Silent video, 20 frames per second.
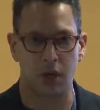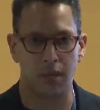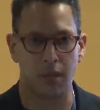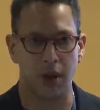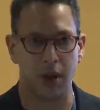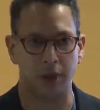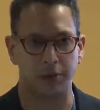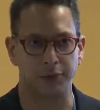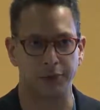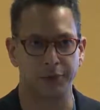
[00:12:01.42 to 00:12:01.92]

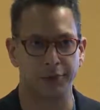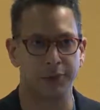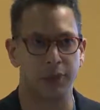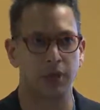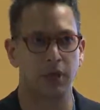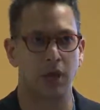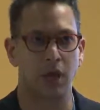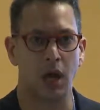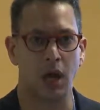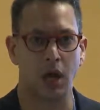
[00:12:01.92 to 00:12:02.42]
amounts
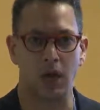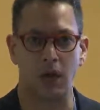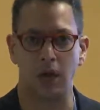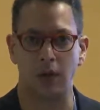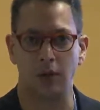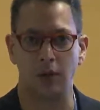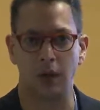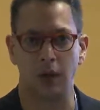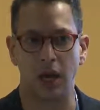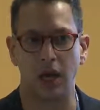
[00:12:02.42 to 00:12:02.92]

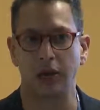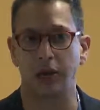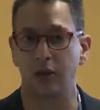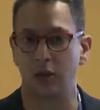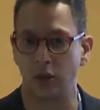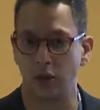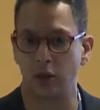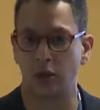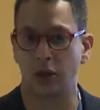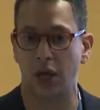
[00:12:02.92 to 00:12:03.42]
and
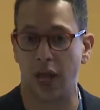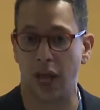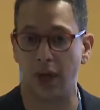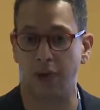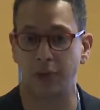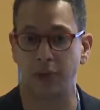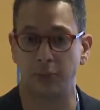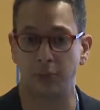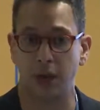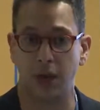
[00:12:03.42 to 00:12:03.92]
look at
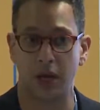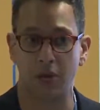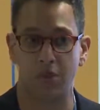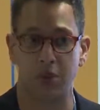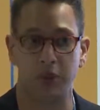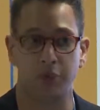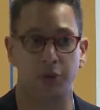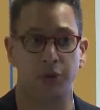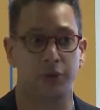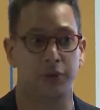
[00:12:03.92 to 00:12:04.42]
how you pay
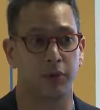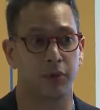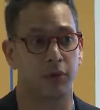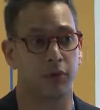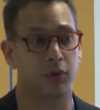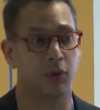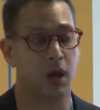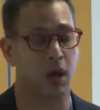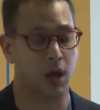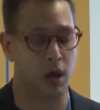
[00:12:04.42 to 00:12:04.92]
people
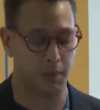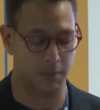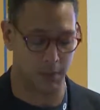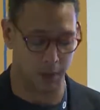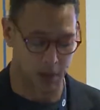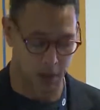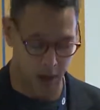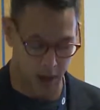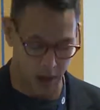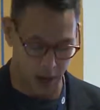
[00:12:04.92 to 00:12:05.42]
through
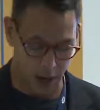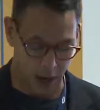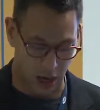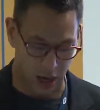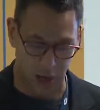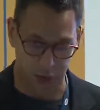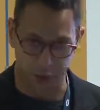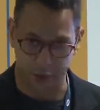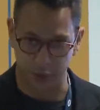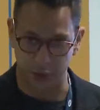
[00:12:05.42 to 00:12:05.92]

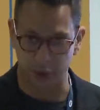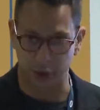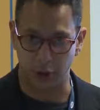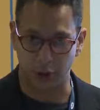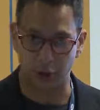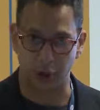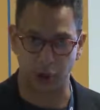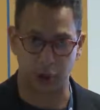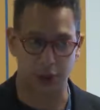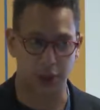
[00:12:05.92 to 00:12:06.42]

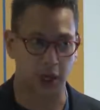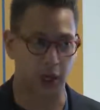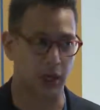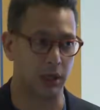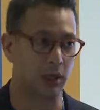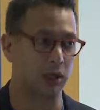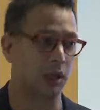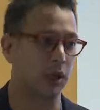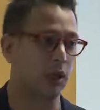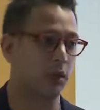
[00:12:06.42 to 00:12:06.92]
the
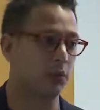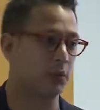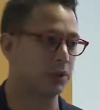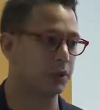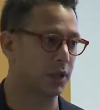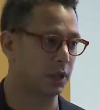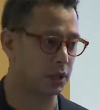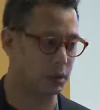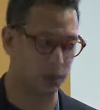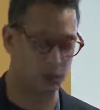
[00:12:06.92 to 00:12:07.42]
blockchain,
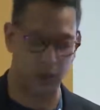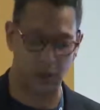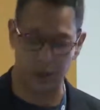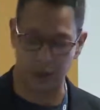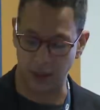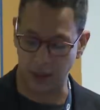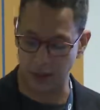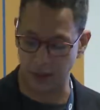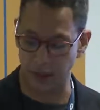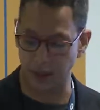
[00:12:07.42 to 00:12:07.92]
which takes away
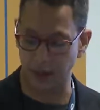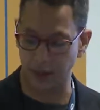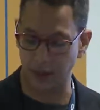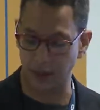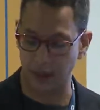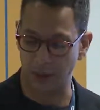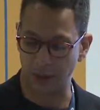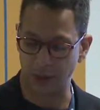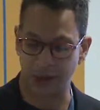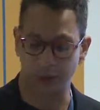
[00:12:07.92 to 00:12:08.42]
things around
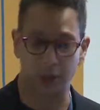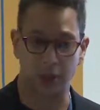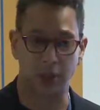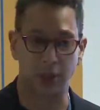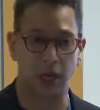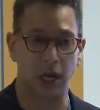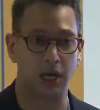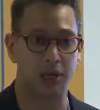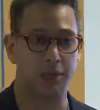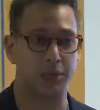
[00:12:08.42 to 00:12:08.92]
some of the
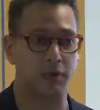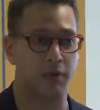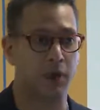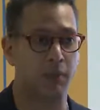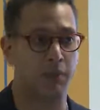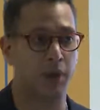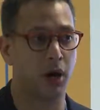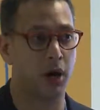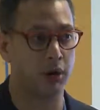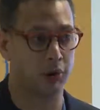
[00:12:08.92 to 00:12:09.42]
challenges
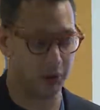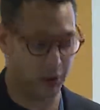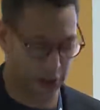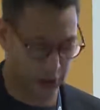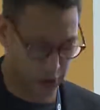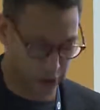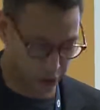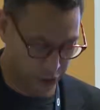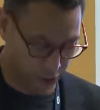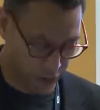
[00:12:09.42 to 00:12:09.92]
around piracy
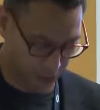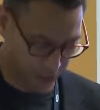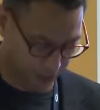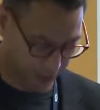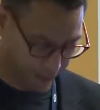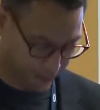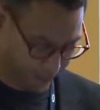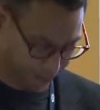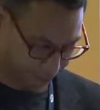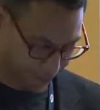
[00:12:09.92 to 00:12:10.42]
and streaming.